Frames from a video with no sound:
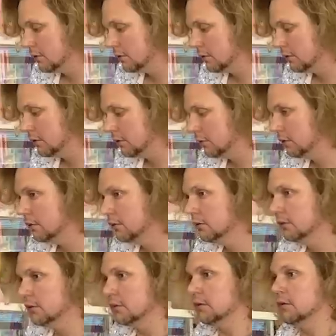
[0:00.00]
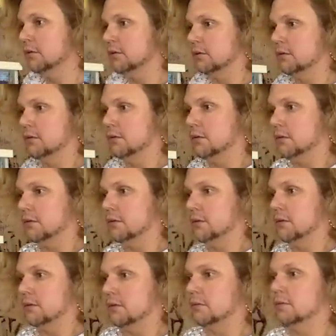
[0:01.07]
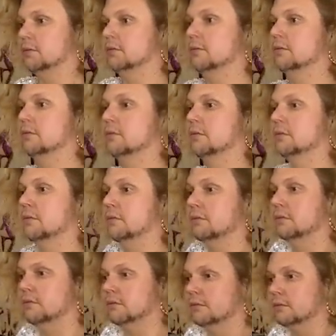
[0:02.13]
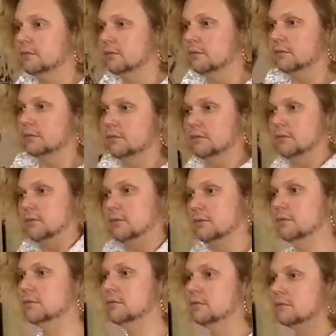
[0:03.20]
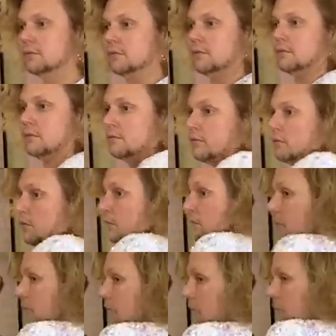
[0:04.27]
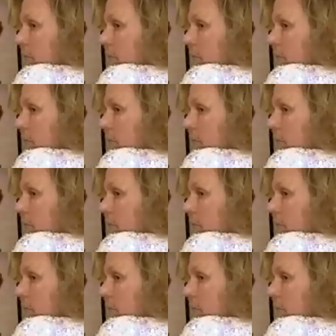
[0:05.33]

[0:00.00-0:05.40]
[no speech]